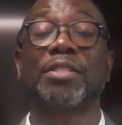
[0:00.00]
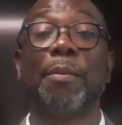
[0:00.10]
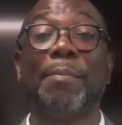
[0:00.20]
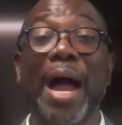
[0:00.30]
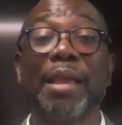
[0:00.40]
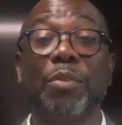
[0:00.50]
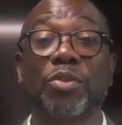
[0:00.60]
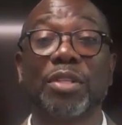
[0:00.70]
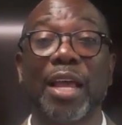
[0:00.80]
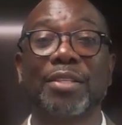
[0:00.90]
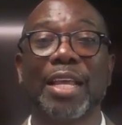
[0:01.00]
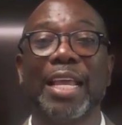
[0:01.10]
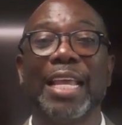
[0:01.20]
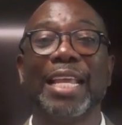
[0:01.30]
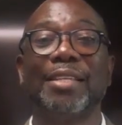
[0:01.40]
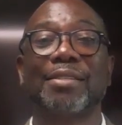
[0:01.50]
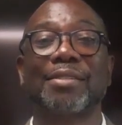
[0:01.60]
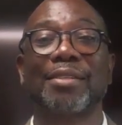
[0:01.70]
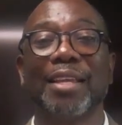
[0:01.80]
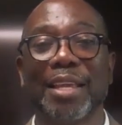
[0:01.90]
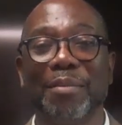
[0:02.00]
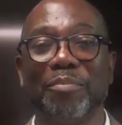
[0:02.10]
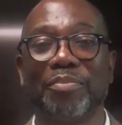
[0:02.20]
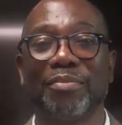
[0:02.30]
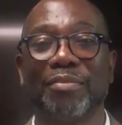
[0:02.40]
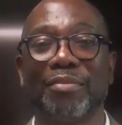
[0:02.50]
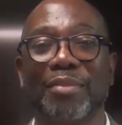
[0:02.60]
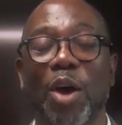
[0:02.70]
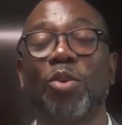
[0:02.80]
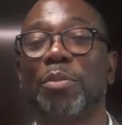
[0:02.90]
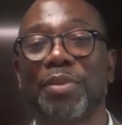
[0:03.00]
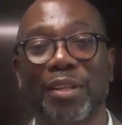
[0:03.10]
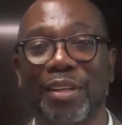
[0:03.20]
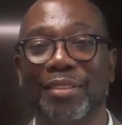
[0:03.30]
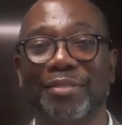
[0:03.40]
The Bible says he sleep on a pillow